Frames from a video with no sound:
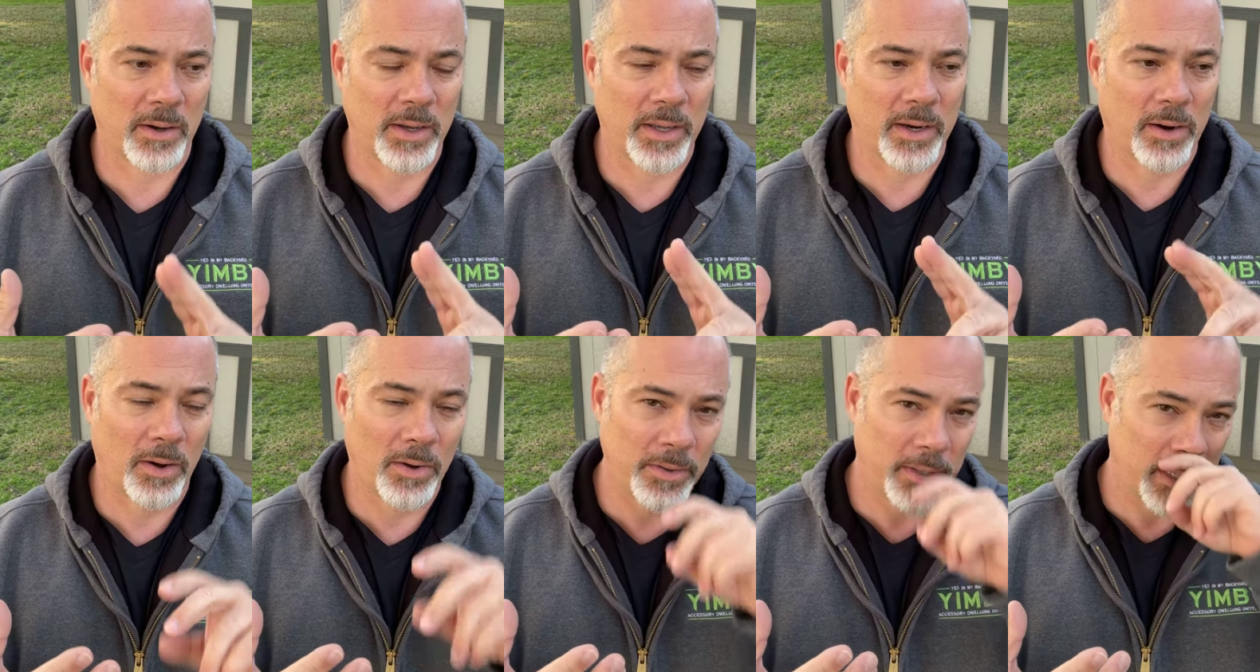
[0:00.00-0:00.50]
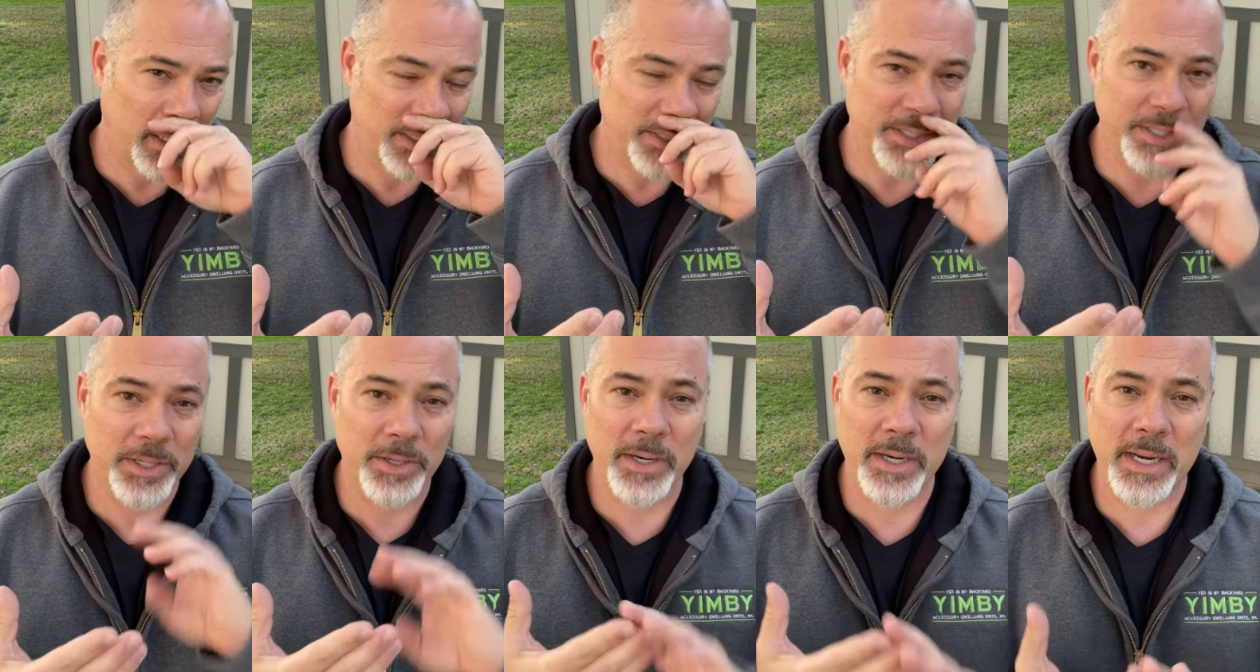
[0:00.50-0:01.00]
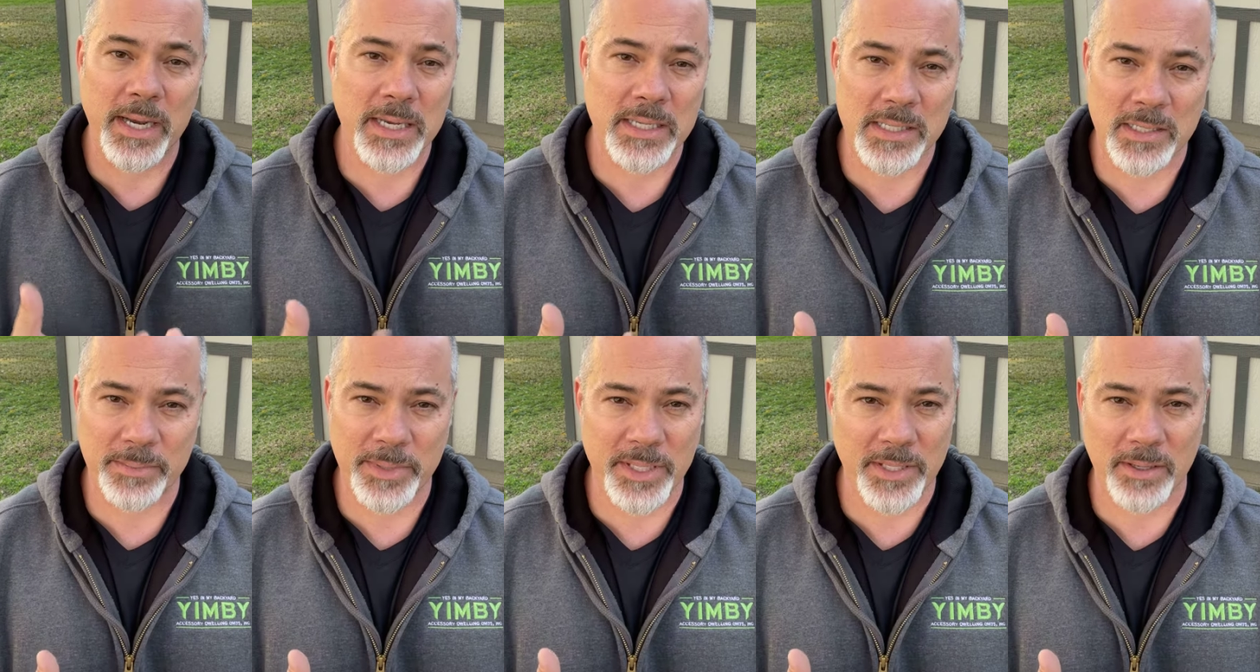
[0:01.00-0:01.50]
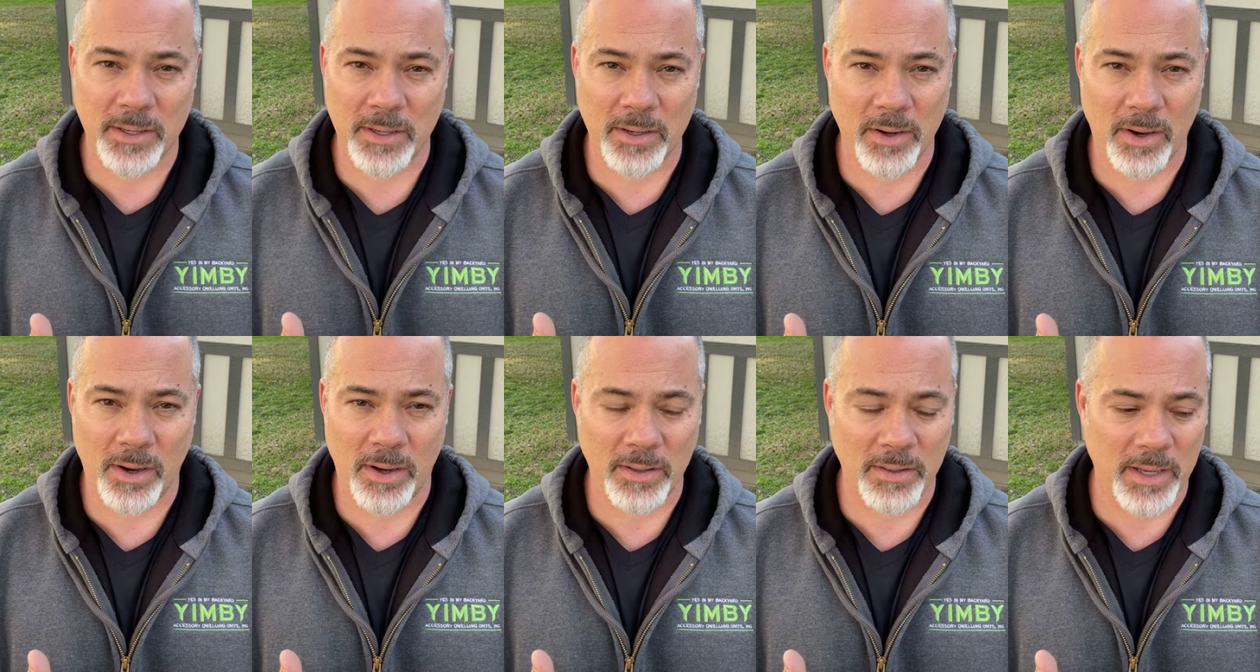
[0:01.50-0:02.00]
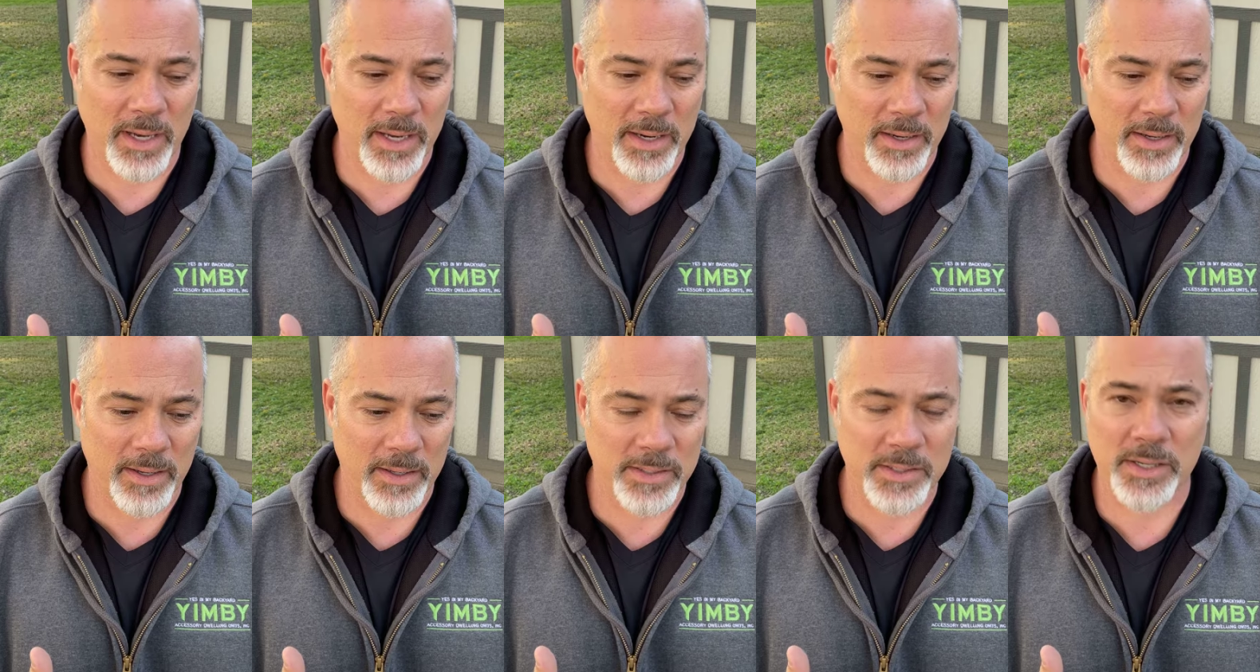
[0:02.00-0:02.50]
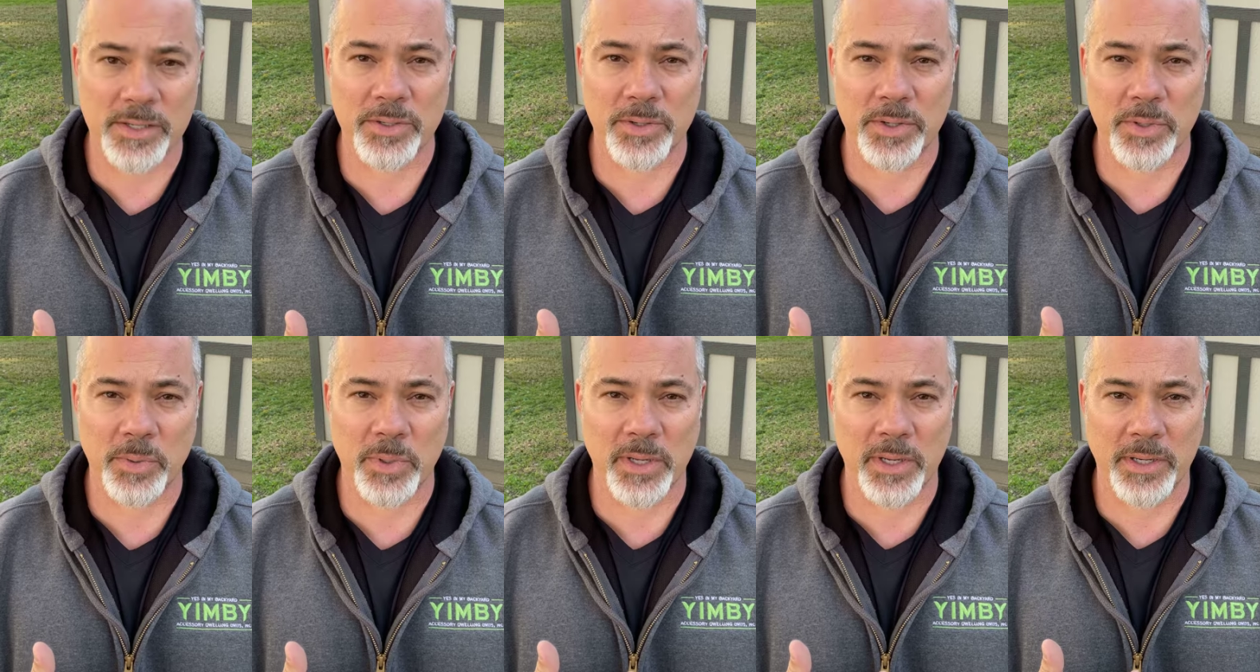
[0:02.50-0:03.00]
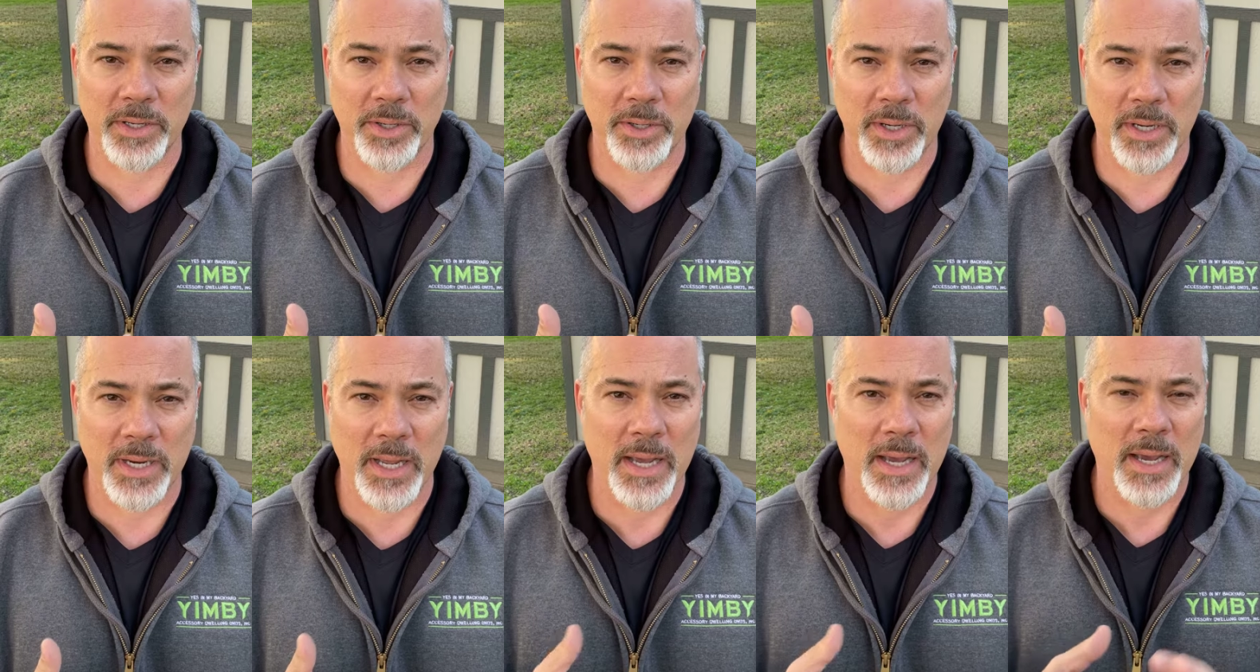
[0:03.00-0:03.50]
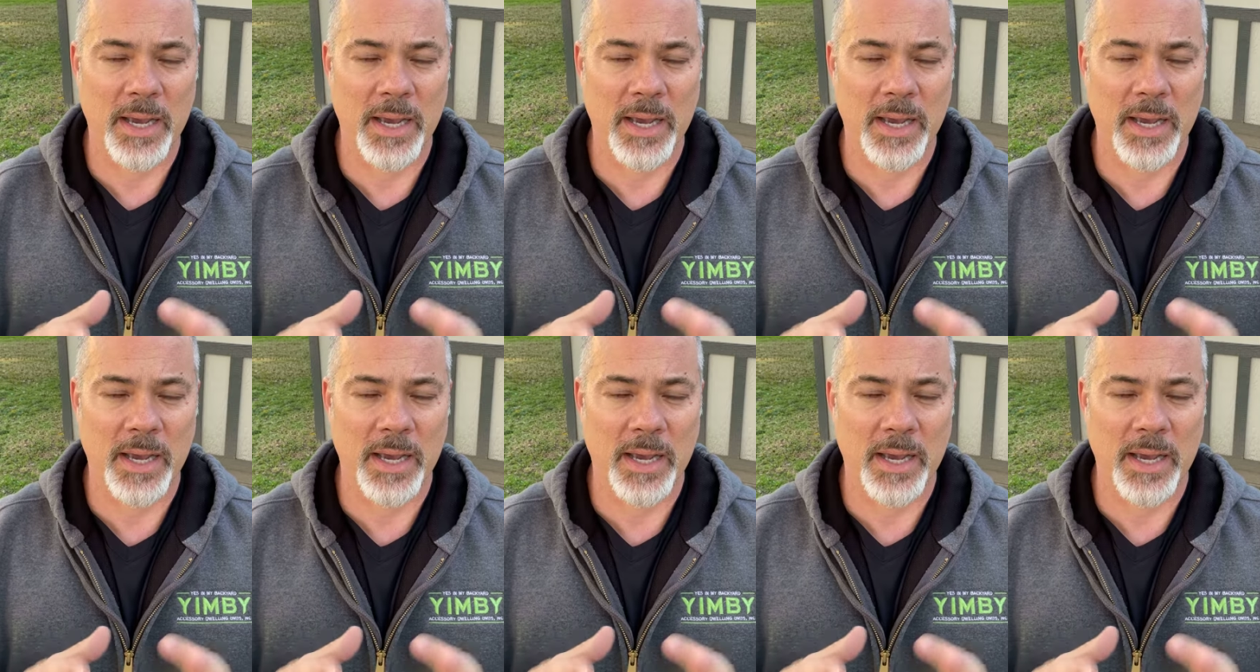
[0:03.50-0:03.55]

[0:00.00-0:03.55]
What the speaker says: and all the engineering has to be done on that accessory dwelling unit.